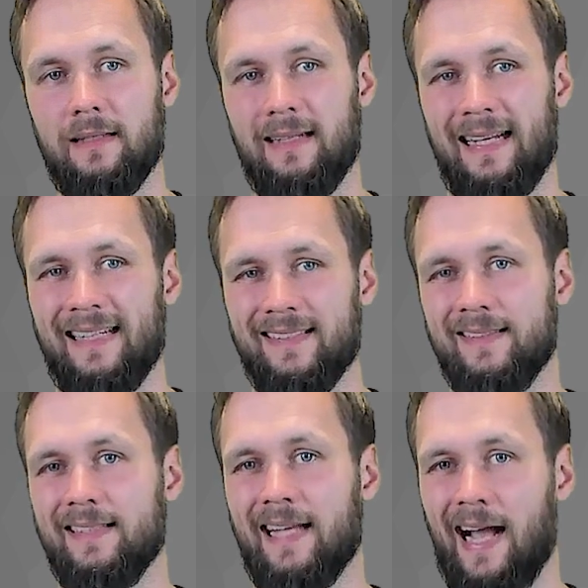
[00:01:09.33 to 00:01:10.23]

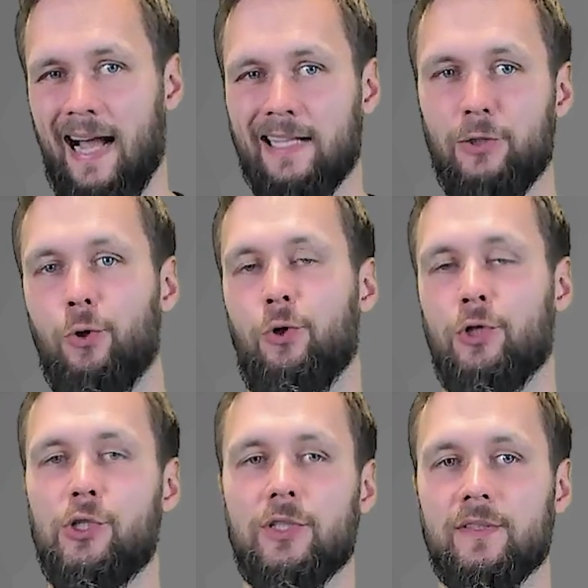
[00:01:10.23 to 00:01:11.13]
eliciting
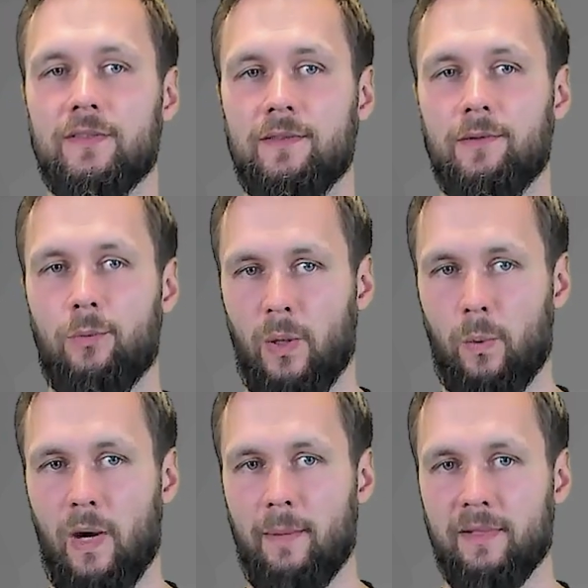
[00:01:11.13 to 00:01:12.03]
unconscious
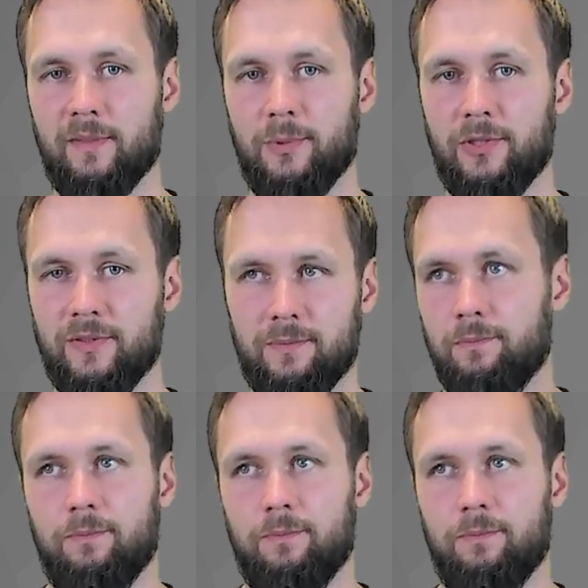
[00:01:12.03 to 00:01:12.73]
requirements, because